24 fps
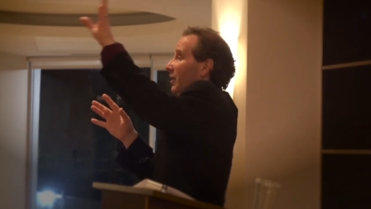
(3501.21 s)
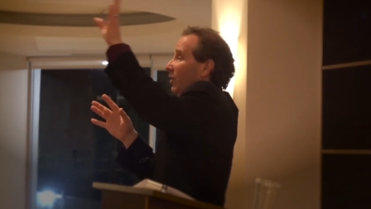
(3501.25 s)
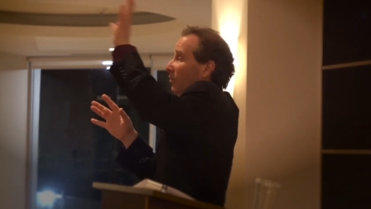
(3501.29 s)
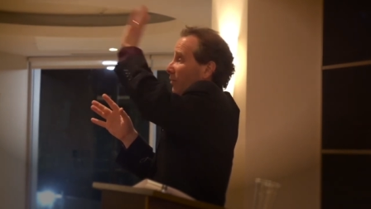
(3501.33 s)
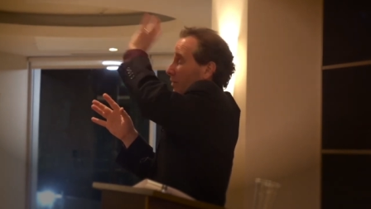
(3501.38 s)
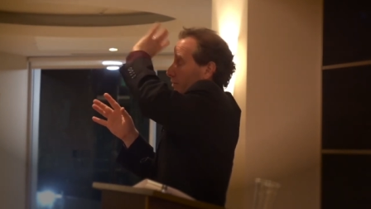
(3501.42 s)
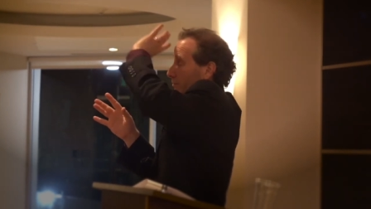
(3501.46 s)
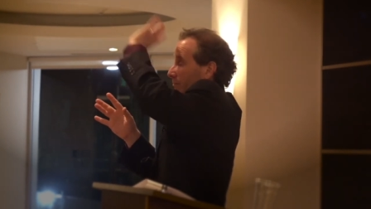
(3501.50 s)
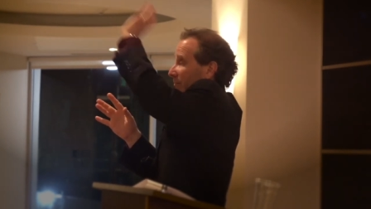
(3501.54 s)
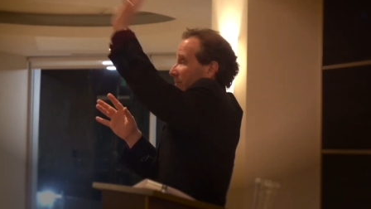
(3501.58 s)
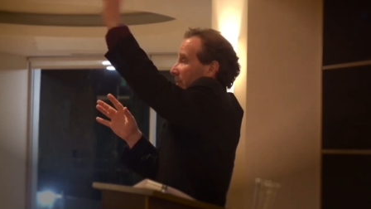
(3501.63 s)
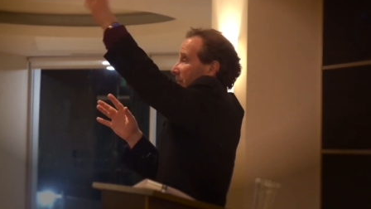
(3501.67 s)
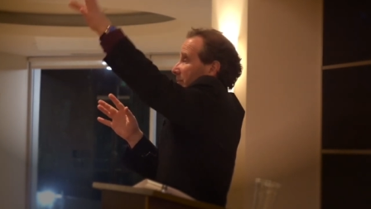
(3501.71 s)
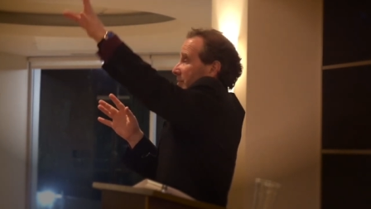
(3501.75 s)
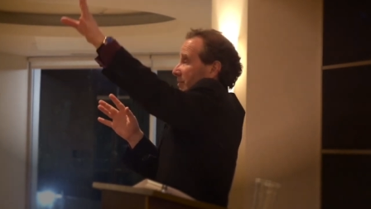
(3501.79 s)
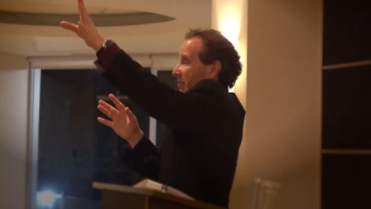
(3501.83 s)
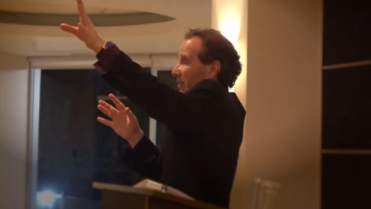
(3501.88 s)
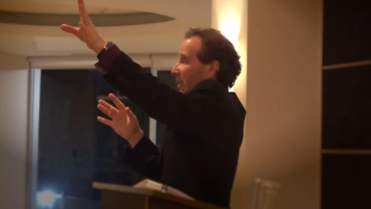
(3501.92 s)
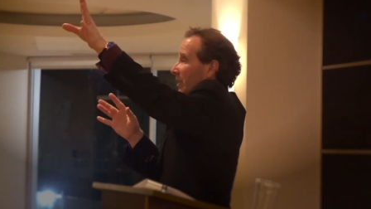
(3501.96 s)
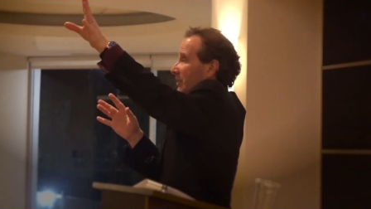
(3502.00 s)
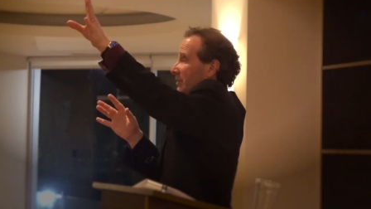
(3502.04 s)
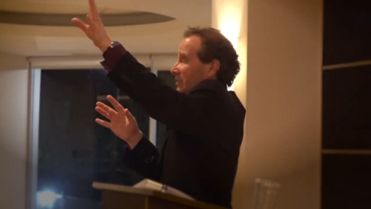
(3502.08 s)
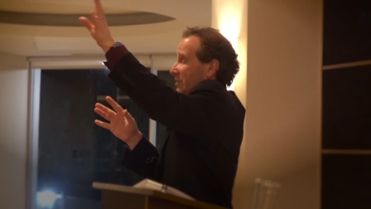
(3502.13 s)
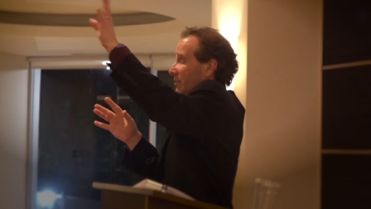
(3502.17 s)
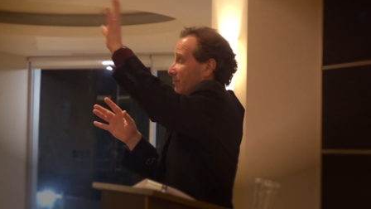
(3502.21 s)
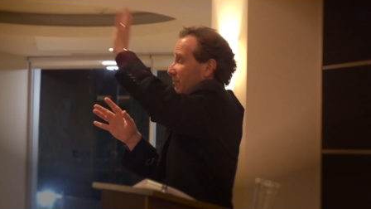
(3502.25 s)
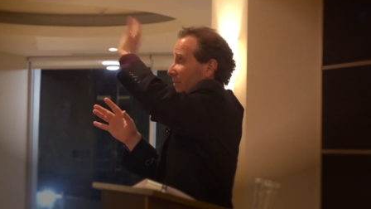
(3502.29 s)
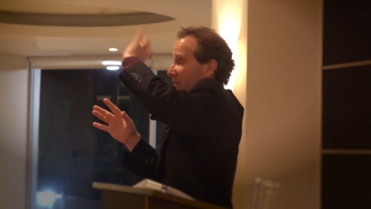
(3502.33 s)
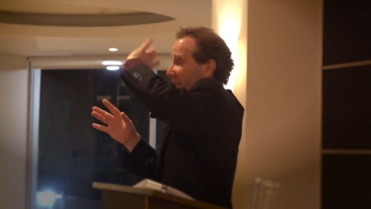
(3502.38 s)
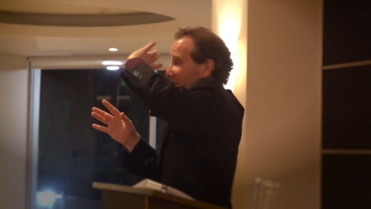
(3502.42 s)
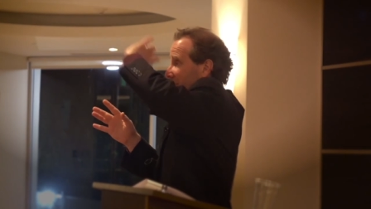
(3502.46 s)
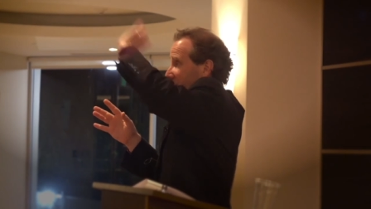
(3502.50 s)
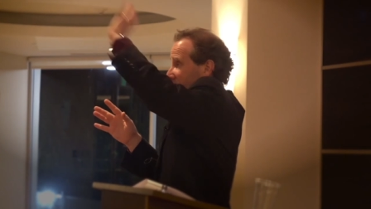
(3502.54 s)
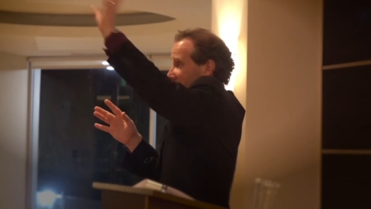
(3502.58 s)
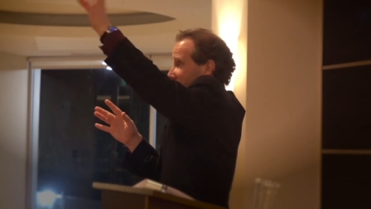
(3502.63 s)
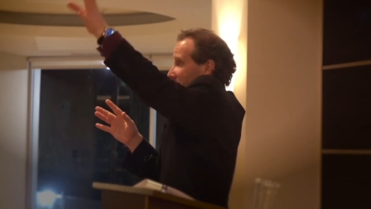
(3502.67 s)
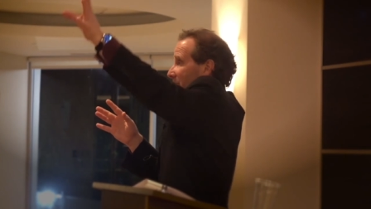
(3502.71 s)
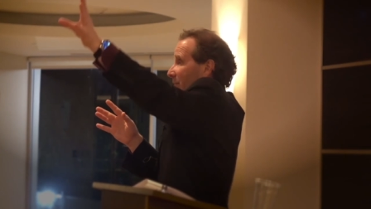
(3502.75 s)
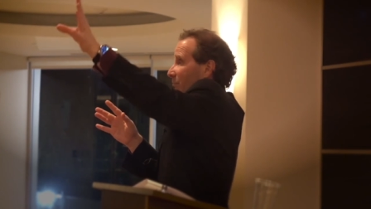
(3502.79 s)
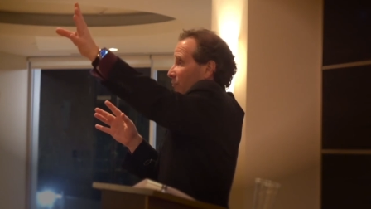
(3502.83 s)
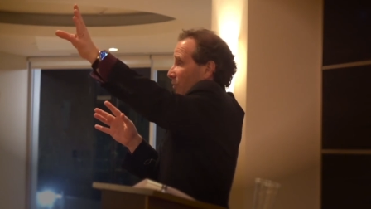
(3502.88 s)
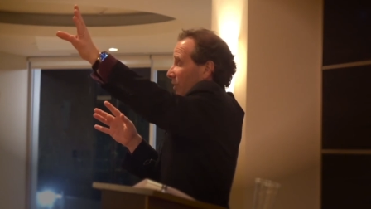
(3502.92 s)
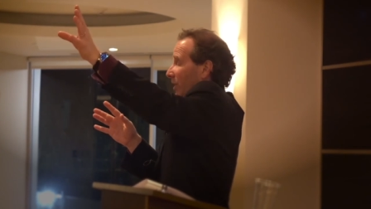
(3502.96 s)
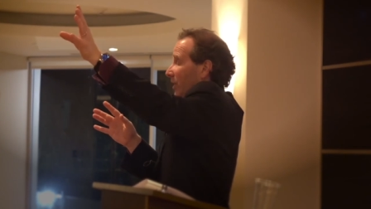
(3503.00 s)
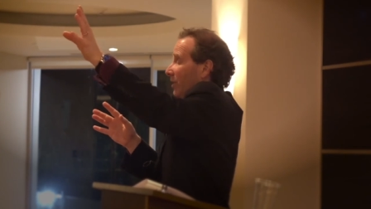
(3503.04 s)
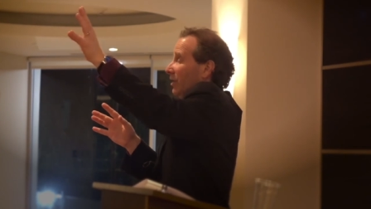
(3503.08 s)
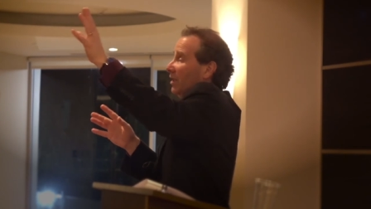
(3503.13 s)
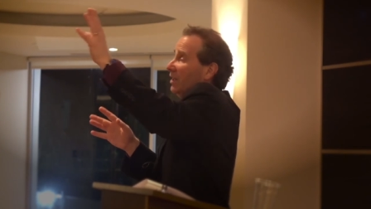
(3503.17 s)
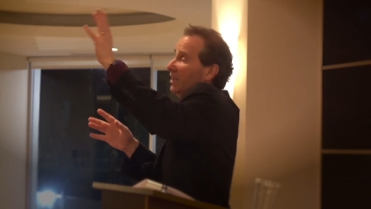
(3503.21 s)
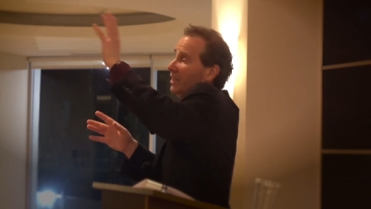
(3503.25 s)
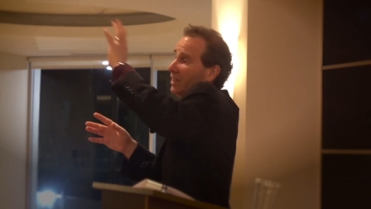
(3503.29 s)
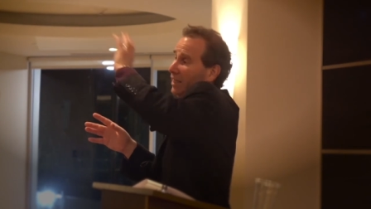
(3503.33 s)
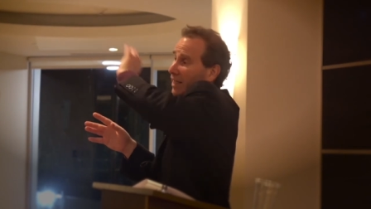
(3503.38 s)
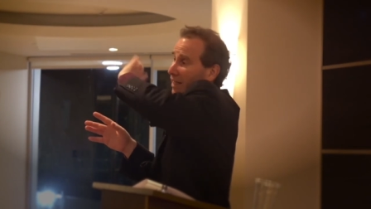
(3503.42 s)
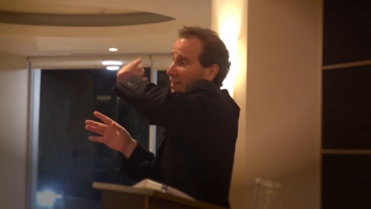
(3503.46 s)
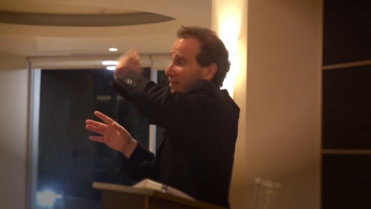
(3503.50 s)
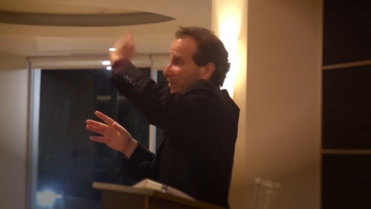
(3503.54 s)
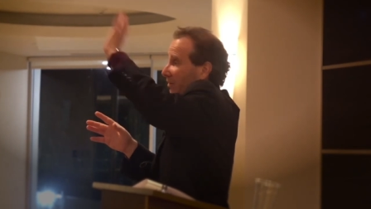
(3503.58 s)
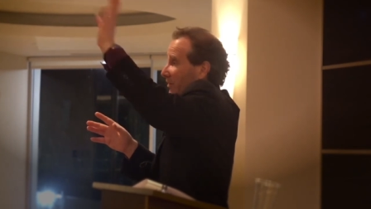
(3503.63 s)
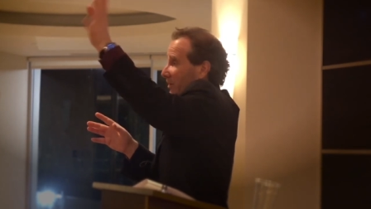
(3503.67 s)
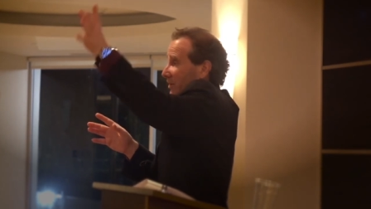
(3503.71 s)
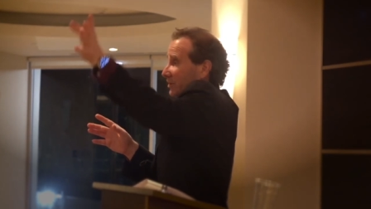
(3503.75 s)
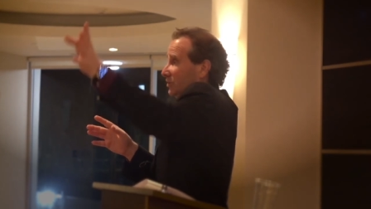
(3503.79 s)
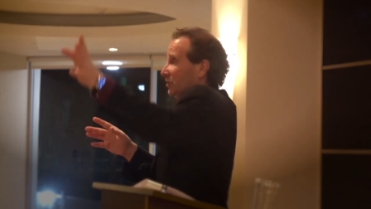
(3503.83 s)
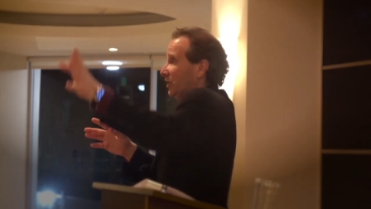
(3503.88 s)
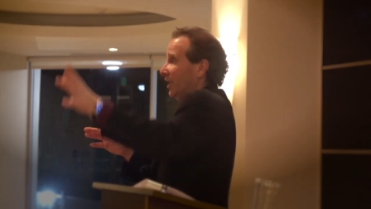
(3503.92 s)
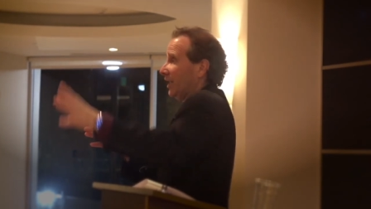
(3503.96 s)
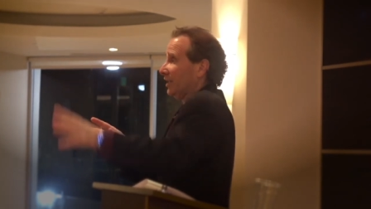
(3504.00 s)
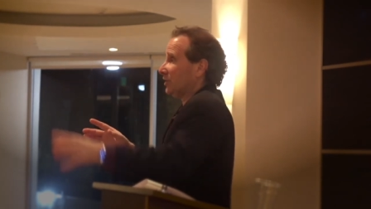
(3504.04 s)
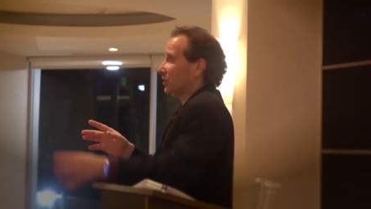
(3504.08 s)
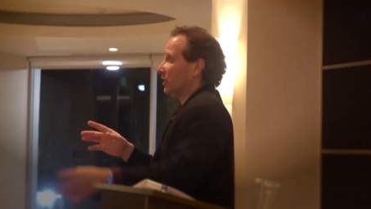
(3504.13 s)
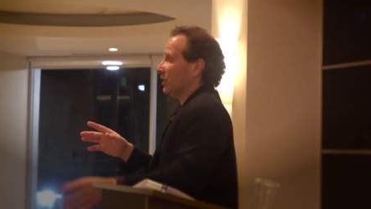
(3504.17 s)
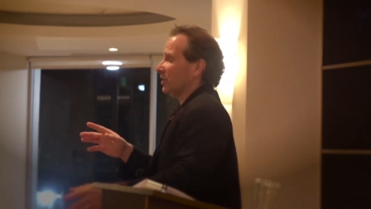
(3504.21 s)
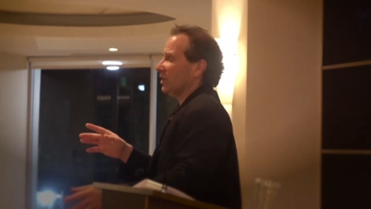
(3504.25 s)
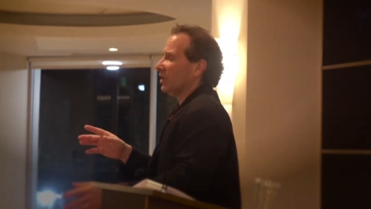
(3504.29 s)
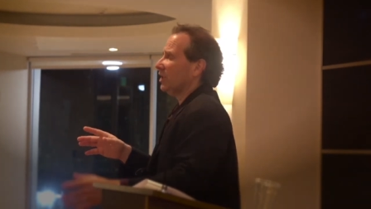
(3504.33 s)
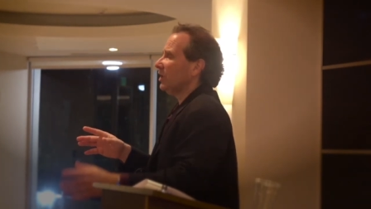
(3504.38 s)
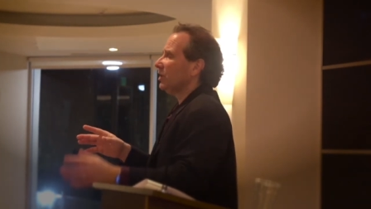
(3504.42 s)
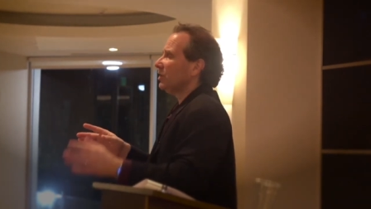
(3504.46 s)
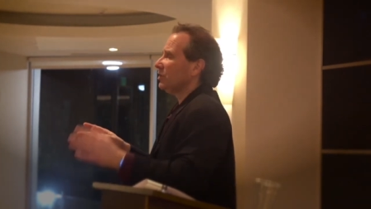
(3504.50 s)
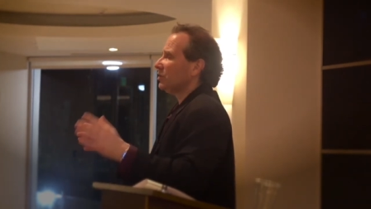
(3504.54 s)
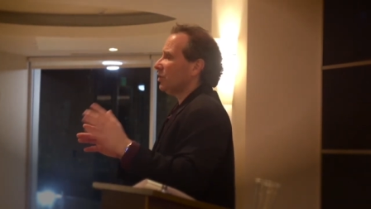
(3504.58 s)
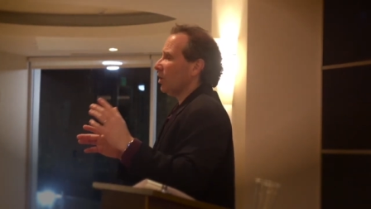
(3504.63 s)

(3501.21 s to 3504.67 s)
oh, it, it's on some list somewhere, and they're gonna change it.